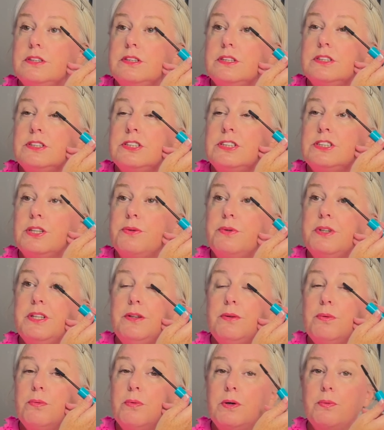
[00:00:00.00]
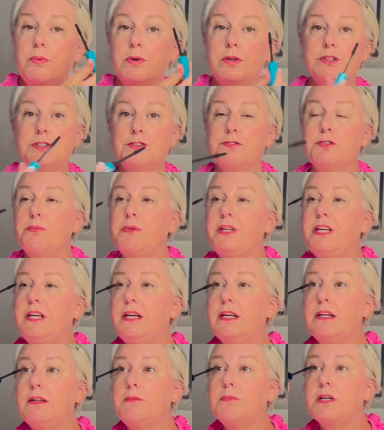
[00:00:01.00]
just showing you what works for
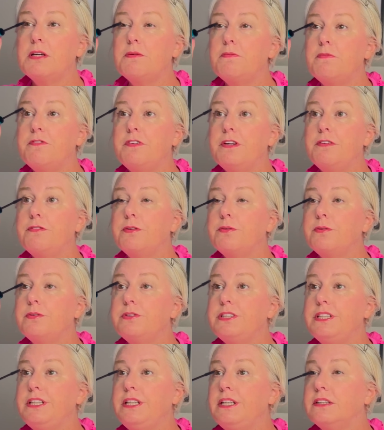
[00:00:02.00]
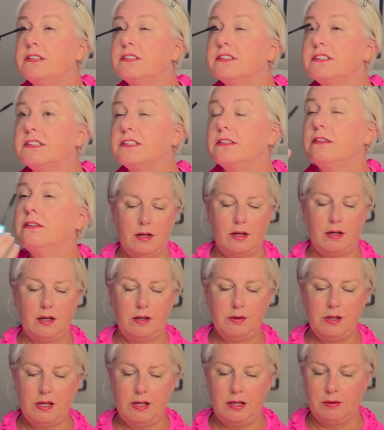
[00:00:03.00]
me and my favorite routines.
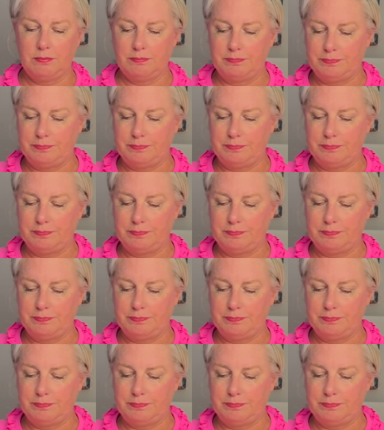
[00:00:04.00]
Okay.